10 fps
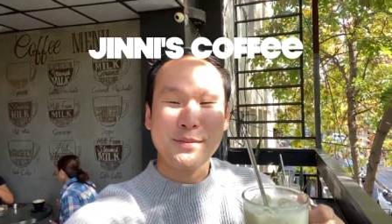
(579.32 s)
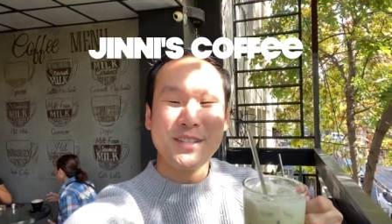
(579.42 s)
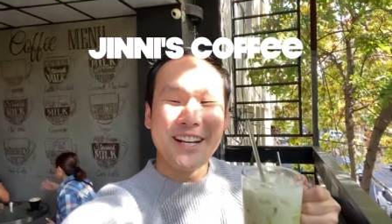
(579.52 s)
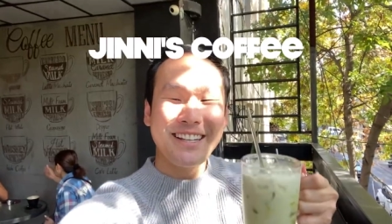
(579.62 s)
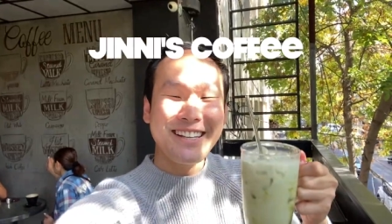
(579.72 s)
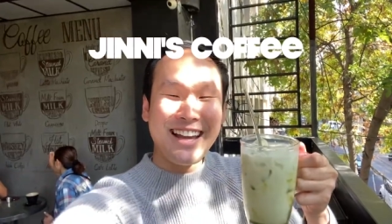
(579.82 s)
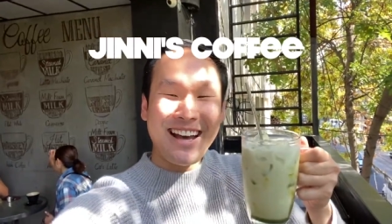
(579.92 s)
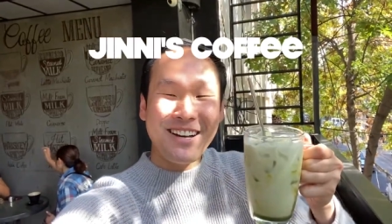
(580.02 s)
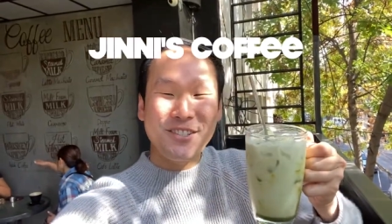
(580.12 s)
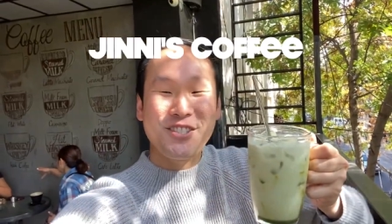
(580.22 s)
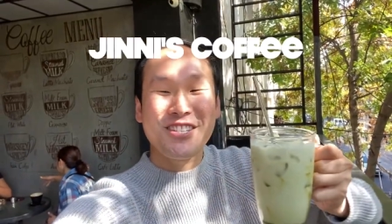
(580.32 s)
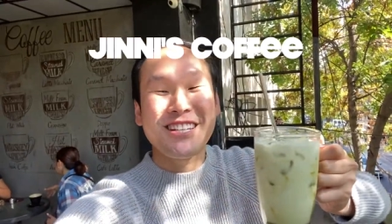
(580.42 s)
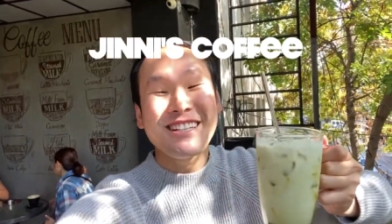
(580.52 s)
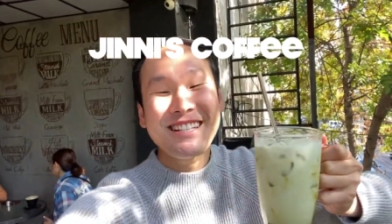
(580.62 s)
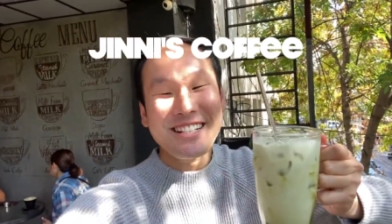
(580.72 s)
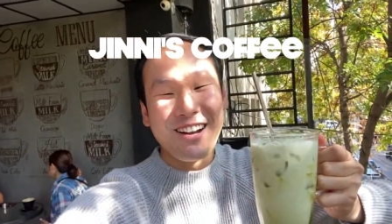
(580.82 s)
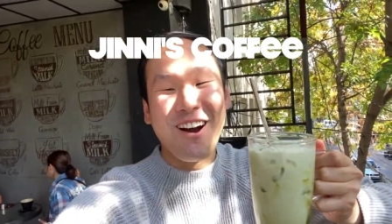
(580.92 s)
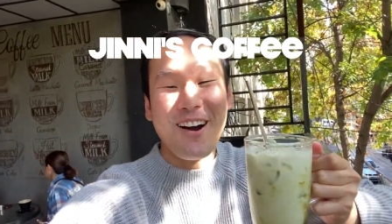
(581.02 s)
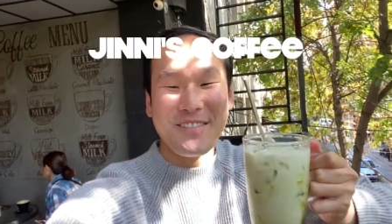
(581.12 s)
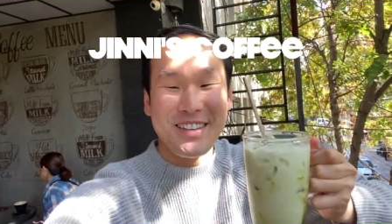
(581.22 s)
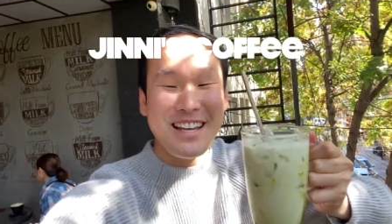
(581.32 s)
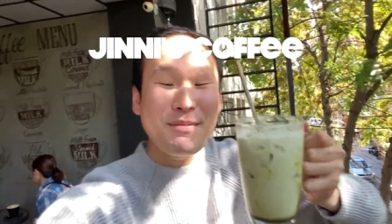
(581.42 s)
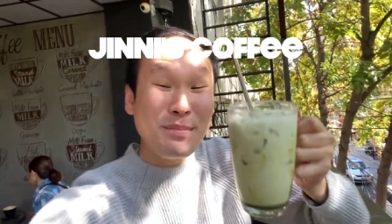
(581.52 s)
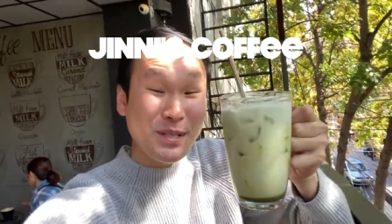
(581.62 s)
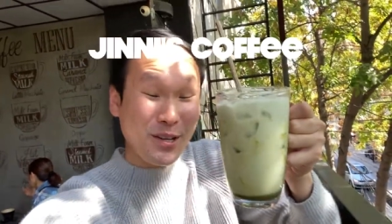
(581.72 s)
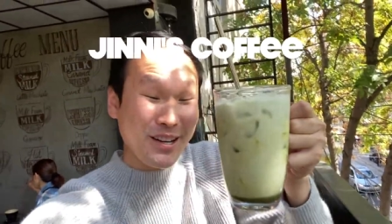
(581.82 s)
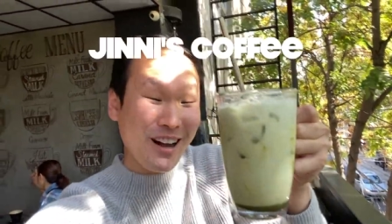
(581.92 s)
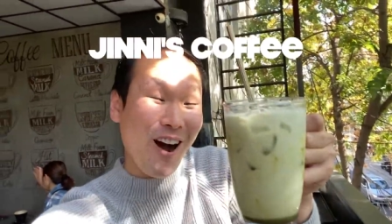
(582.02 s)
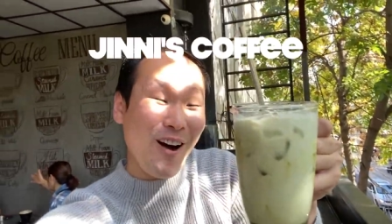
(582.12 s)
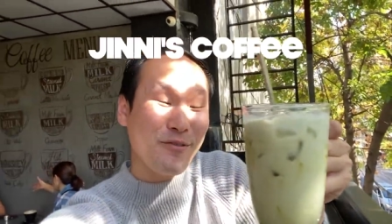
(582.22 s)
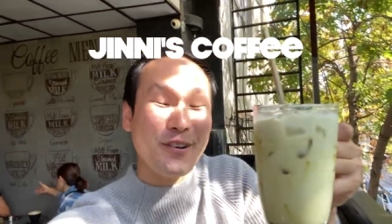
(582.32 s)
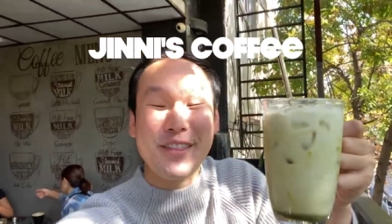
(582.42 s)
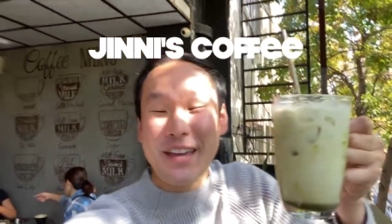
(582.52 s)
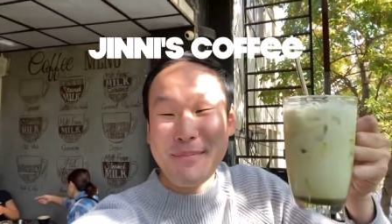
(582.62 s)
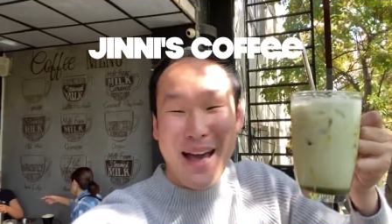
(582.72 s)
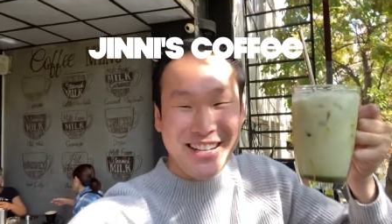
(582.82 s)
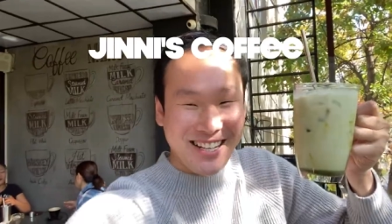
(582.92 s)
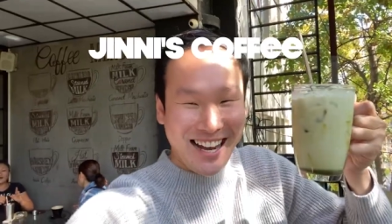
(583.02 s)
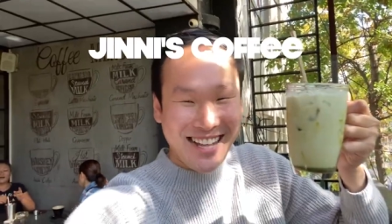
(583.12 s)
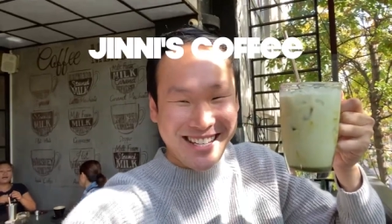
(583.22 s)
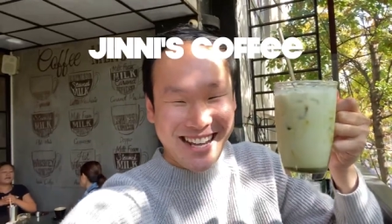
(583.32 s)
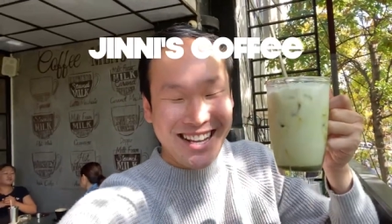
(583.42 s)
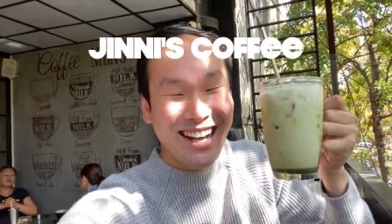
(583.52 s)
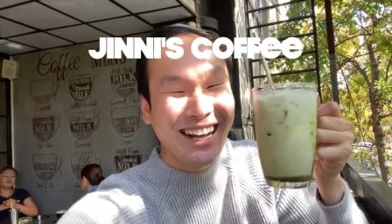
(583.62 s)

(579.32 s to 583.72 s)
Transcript: checking out Ginny's Coffee I'm starting off with a matcha latte.